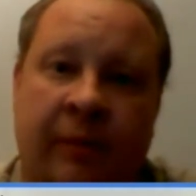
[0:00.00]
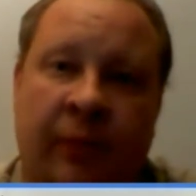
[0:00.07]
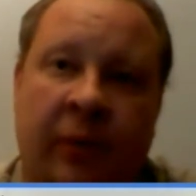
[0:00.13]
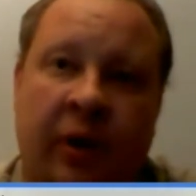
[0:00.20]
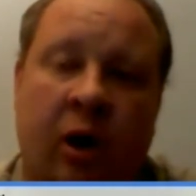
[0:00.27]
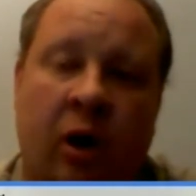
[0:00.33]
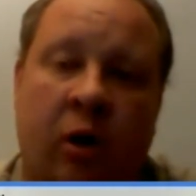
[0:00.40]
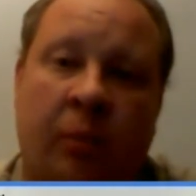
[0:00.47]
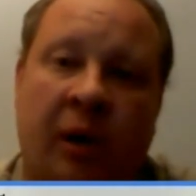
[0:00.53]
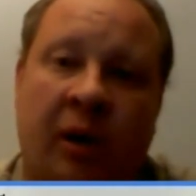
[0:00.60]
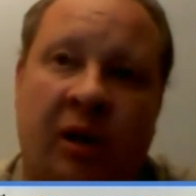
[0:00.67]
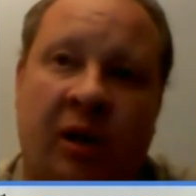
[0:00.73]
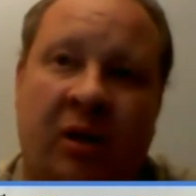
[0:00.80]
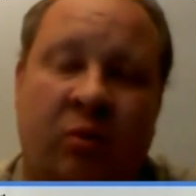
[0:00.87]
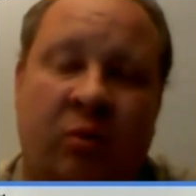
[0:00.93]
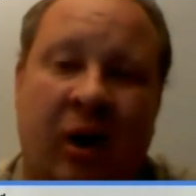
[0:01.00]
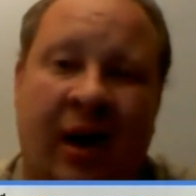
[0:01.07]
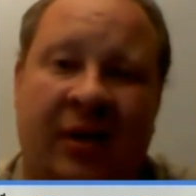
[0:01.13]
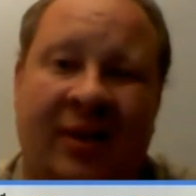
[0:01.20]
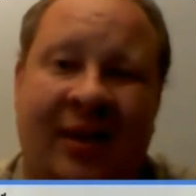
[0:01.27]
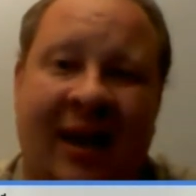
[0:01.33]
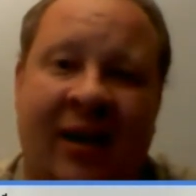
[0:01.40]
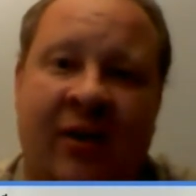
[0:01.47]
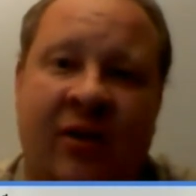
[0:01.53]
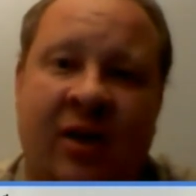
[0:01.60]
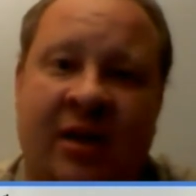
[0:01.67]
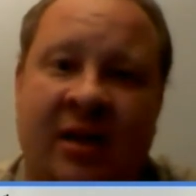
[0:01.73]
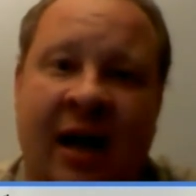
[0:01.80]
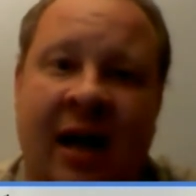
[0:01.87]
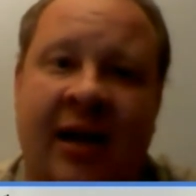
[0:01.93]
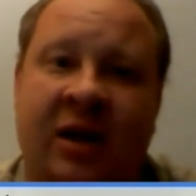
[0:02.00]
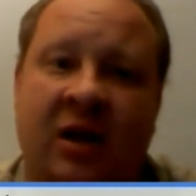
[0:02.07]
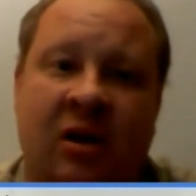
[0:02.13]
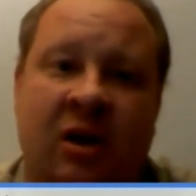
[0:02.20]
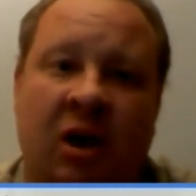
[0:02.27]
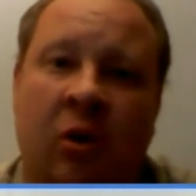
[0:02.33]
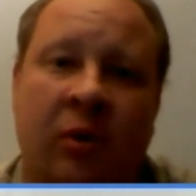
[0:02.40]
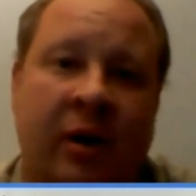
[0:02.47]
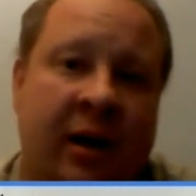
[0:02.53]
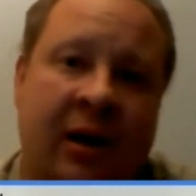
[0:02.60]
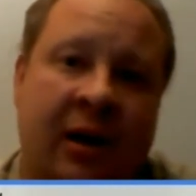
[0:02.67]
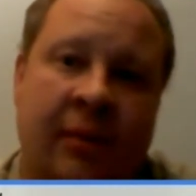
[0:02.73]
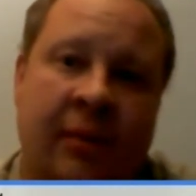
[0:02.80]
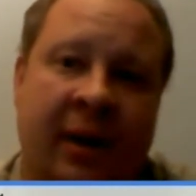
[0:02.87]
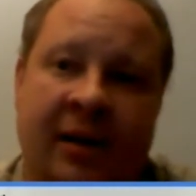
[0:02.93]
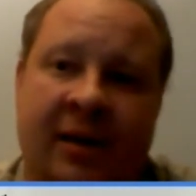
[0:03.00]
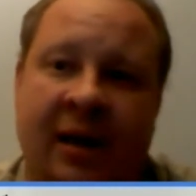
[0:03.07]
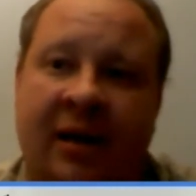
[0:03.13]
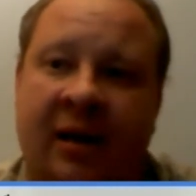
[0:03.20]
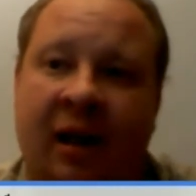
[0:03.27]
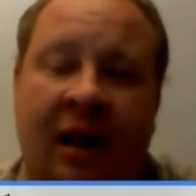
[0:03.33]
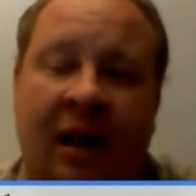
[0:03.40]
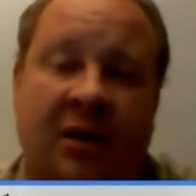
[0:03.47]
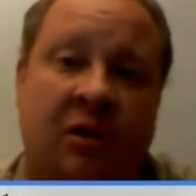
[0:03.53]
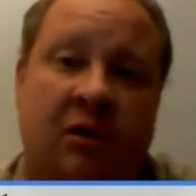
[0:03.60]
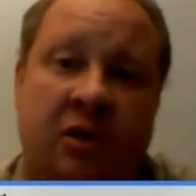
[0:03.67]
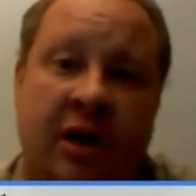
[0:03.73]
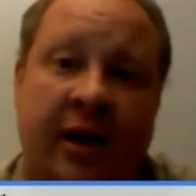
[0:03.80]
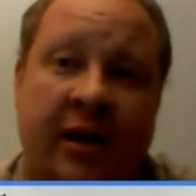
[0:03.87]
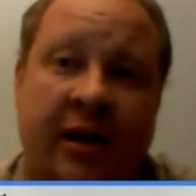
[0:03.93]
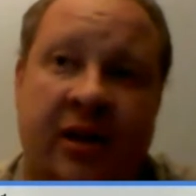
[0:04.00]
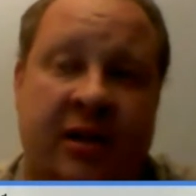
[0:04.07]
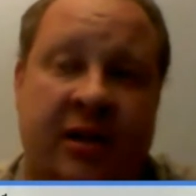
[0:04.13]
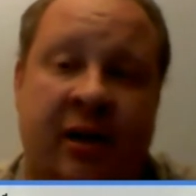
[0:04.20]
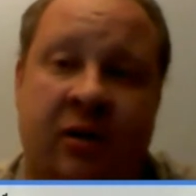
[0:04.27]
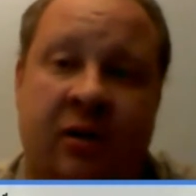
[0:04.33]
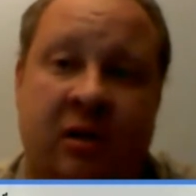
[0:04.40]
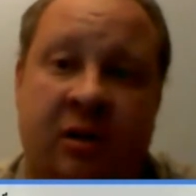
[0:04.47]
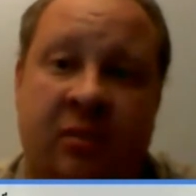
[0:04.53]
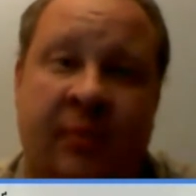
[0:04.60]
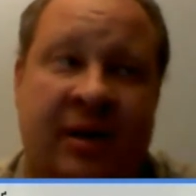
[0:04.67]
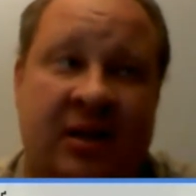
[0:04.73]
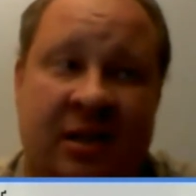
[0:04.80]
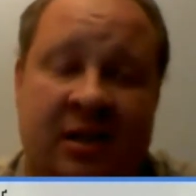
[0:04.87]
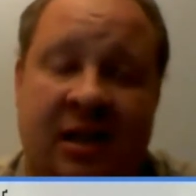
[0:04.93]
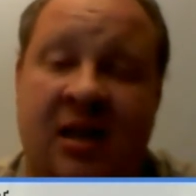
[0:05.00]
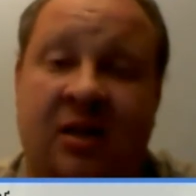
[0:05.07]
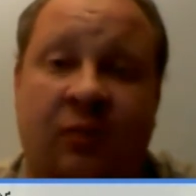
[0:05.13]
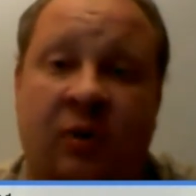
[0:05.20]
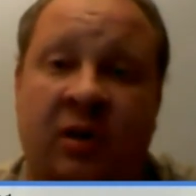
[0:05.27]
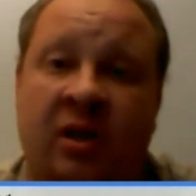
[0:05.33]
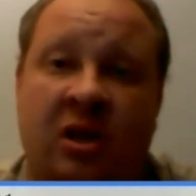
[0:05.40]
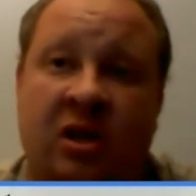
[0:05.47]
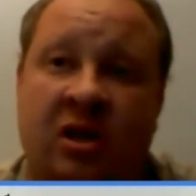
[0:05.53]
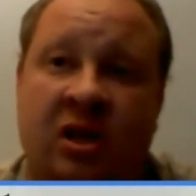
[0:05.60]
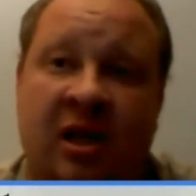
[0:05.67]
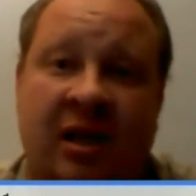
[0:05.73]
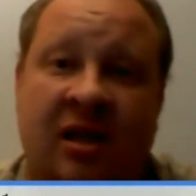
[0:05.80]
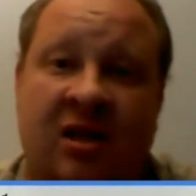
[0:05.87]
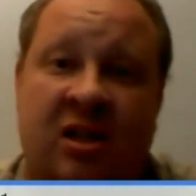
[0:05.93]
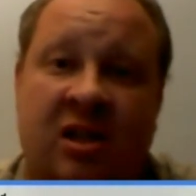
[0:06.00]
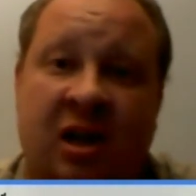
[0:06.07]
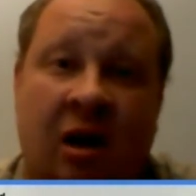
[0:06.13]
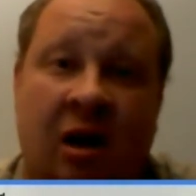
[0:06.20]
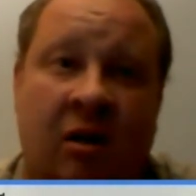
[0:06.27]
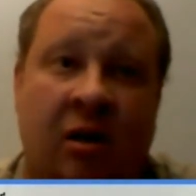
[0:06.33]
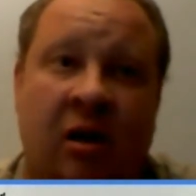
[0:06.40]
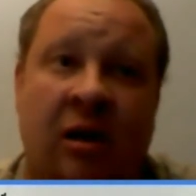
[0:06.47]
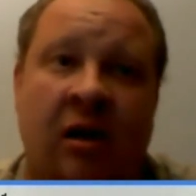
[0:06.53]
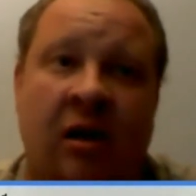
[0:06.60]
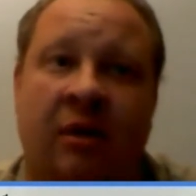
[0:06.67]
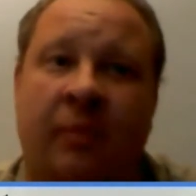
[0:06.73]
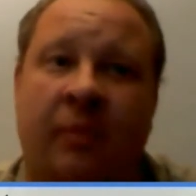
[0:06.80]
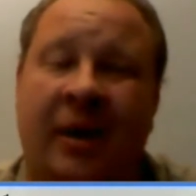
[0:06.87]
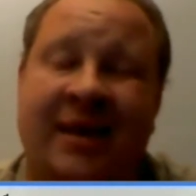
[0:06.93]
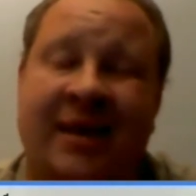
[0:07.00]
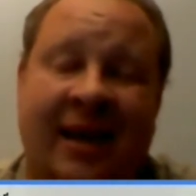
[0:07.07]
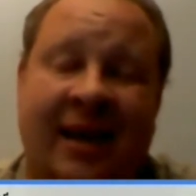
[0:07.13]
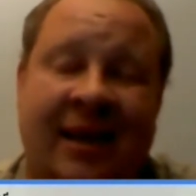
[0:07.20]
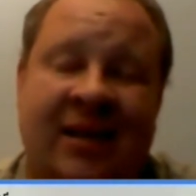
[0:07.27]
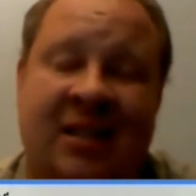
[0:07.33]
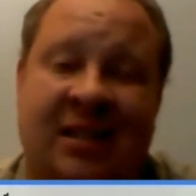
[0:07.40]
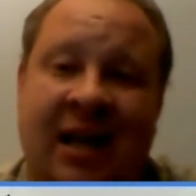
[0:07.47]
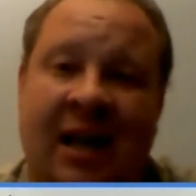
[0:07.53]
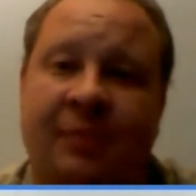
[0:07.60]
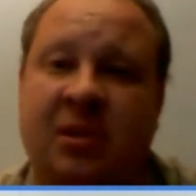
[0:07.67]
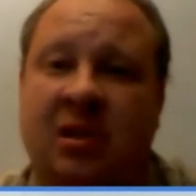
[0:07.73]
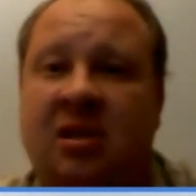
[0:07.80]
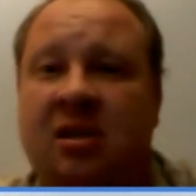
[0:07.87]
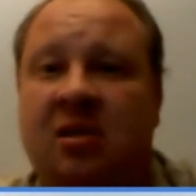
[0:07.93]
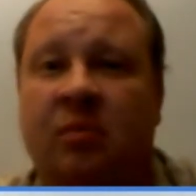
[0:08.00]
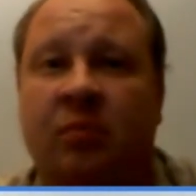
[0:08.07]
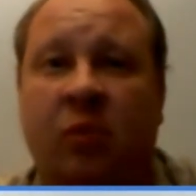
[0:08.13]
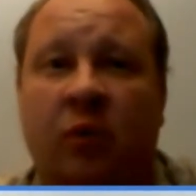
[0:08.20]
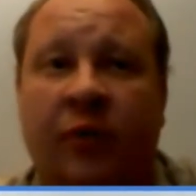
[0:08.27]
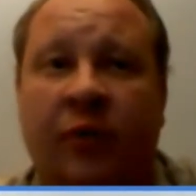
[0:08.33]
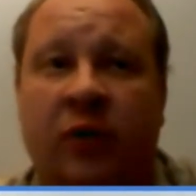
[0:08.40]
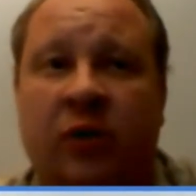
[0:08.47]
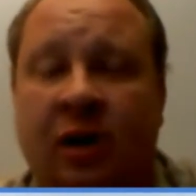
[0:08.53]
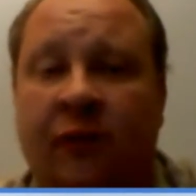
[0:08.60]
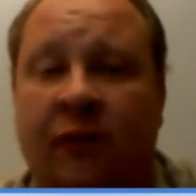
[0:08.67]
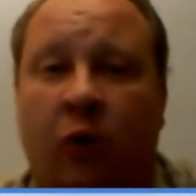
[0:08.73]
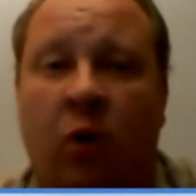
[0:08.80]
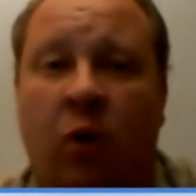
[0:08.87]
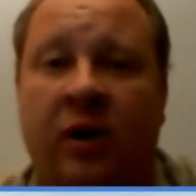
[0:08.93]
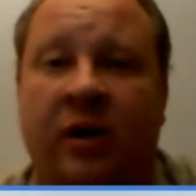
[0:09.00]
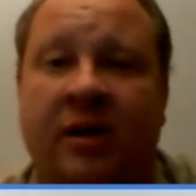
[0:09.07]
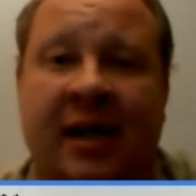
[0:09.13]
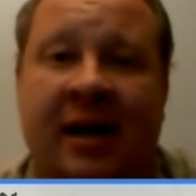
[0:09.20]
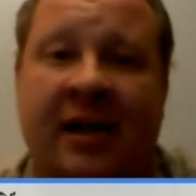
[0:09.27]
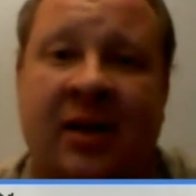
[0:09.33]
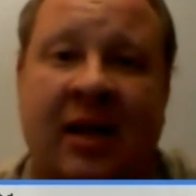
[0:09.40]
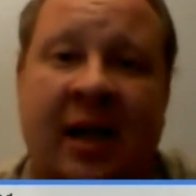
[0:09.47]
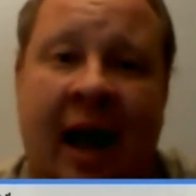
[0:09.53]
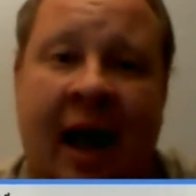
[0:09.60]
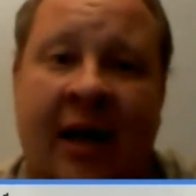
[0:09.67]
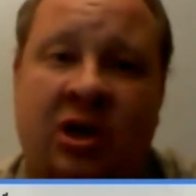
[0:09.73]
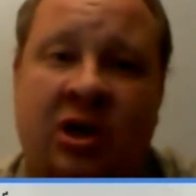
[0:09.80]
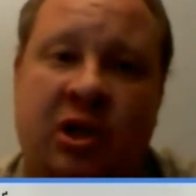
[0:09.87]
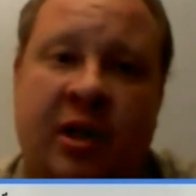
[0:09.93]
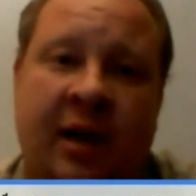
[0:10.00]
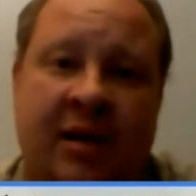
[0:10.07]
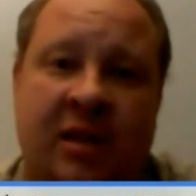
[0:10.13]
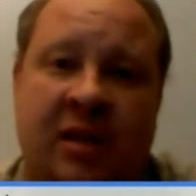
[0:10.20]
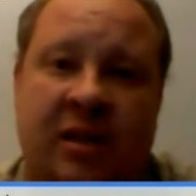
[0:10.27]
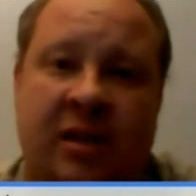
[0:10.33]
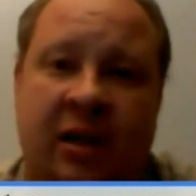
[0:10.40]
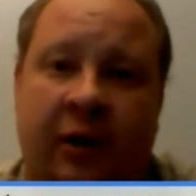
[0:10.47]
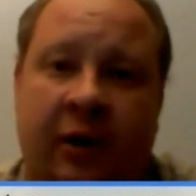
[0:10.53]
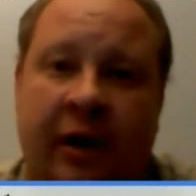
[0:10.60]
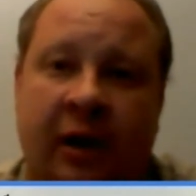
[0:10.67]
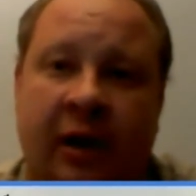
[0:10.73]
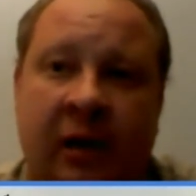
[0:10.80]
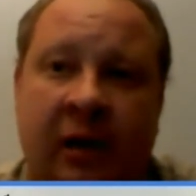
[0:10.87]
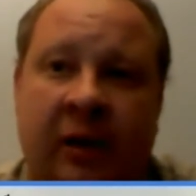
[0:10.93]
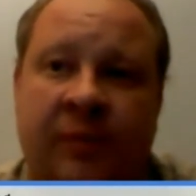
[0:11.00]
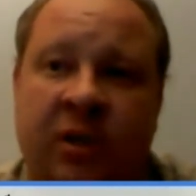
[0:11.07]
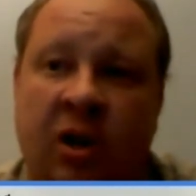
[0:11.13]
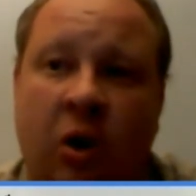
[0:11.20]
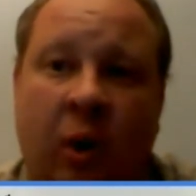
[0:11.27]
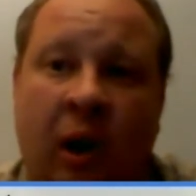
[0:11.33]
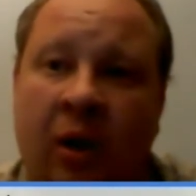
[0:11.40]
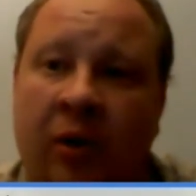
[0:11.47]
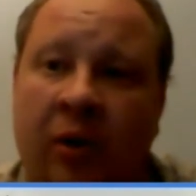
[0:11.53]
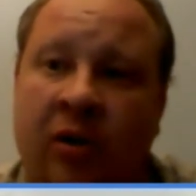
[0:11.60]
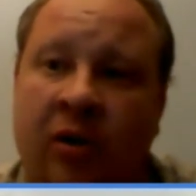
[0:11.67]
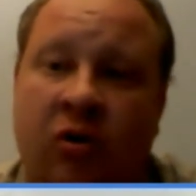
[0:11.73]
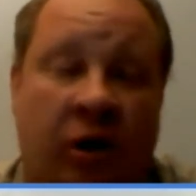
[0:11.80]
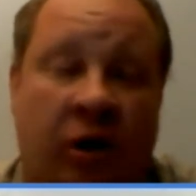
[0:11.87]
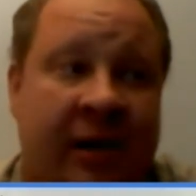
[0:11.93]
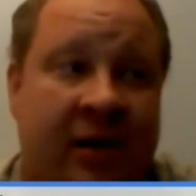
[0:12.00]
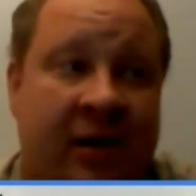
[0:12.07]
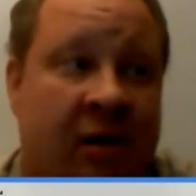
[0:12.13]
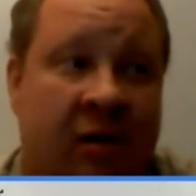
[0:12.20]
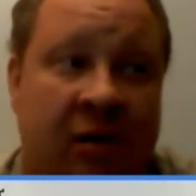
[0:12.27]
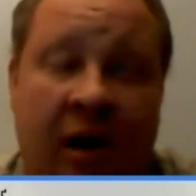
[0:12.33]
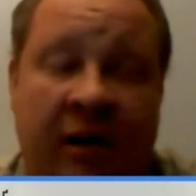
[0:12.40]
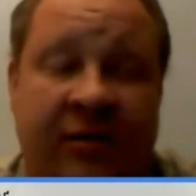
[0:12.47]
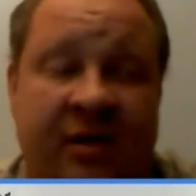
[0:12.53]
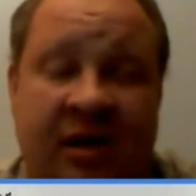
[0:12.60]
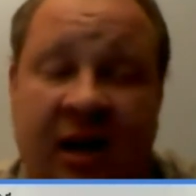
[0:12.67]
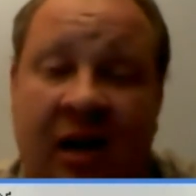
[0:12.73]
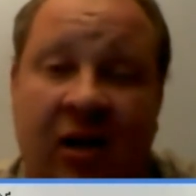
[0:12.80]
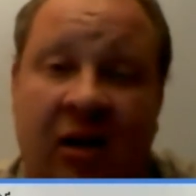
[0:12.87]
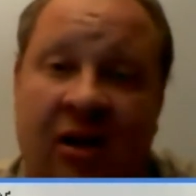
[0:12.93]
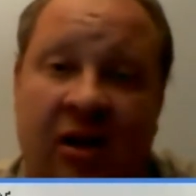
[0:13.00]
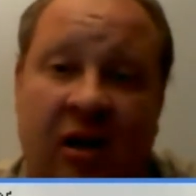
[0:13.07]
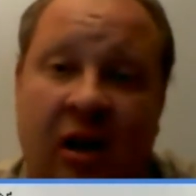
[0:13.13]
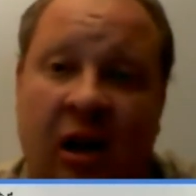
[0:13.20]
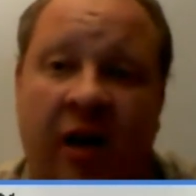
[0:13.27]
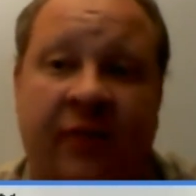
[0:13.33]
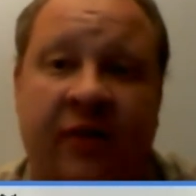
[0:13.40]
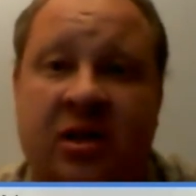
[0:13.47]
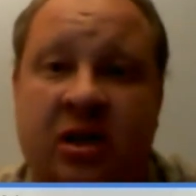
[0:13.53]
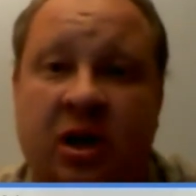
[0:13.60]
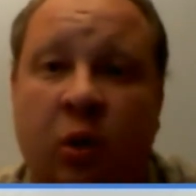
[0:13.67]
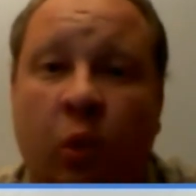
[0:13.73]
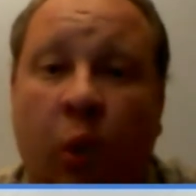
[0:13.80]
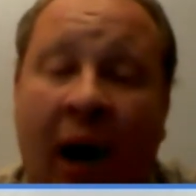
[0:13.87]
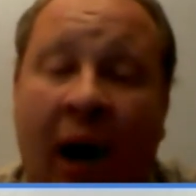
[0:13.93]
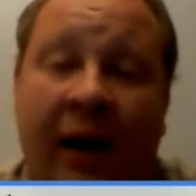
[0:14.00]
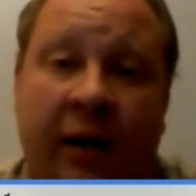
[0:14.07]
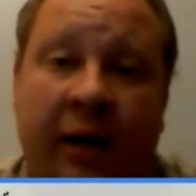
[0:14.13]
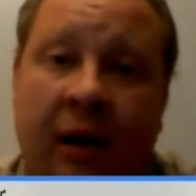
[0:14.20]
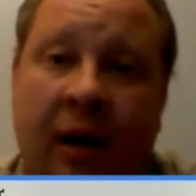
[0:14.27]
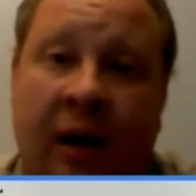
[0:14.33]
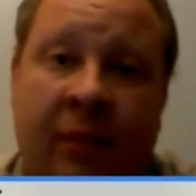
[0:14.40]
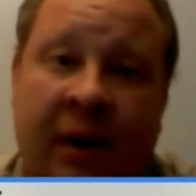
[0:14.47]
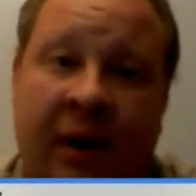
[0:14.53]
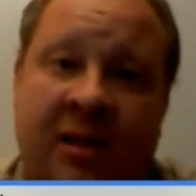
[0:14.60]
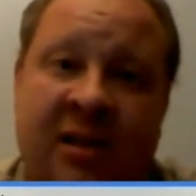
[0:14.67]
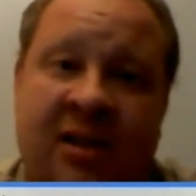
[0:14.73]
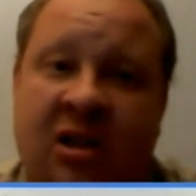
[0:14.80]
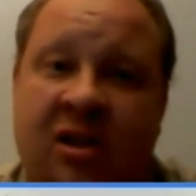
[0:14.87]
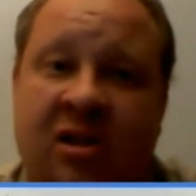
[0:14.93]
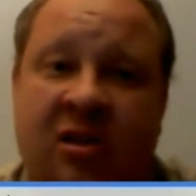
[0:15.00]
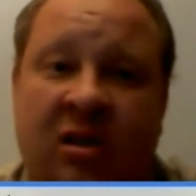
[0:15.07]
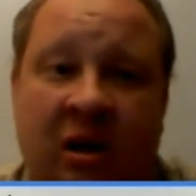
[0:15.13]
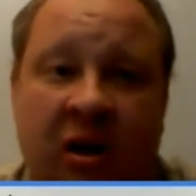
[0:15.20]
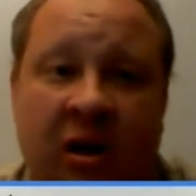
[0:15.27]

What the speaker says: You know, but at the end of the day, you don't need to be a technological genius here to be successful. You just need to start by taking steps to move yourself forward and take the action necessary to go out and create the lifestyle and the life that you want. I mean, it's just